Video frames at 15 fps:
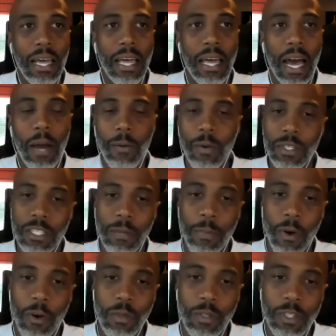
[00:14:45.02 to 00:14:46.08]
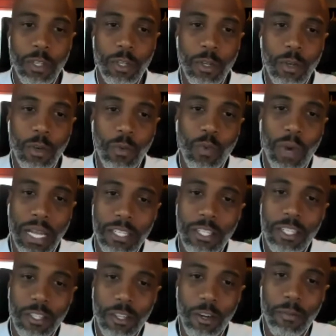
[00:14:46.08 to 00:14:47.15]
I was supposed to
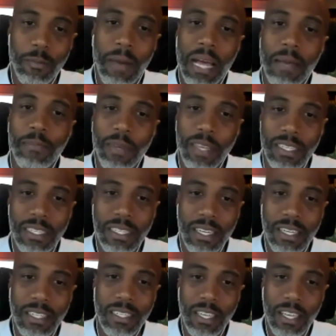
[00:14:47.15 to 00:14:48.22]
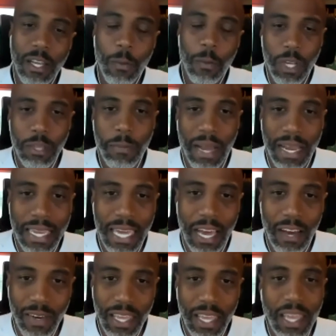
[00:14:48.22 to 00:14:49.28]
register my business with my
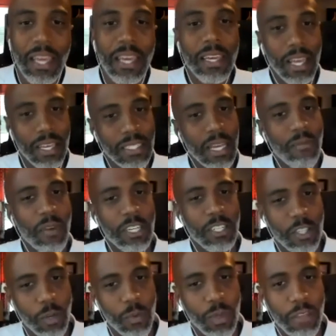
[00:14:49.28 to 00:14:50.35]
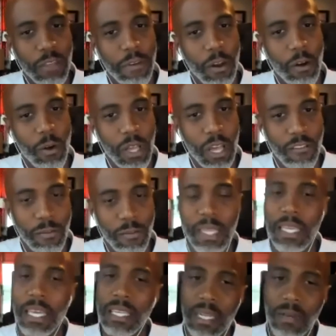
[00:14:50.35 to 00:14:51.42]
county. Yes, I'm registered with the federal government.
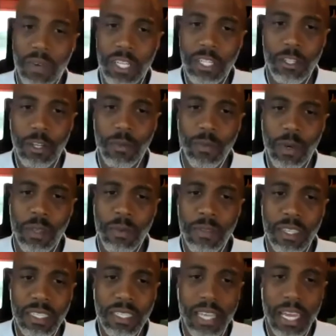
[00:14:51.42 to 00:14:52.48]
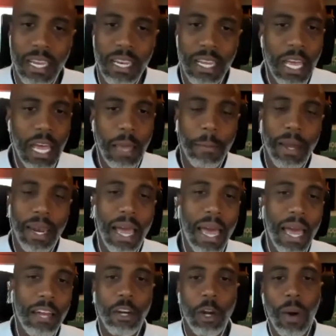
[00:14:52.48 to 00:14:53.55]
Yes, I'm registered with the state, but I
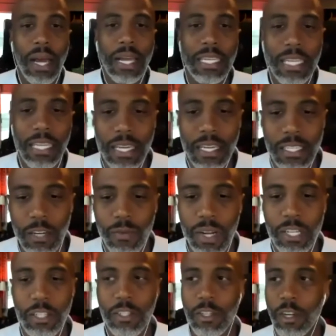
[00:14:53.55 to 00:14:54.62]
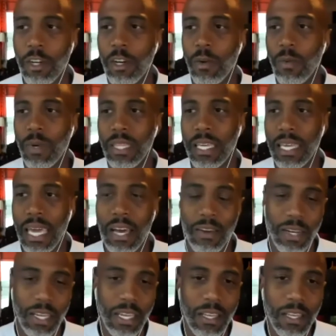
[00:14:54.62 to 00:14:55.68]
had no idea to register with the county.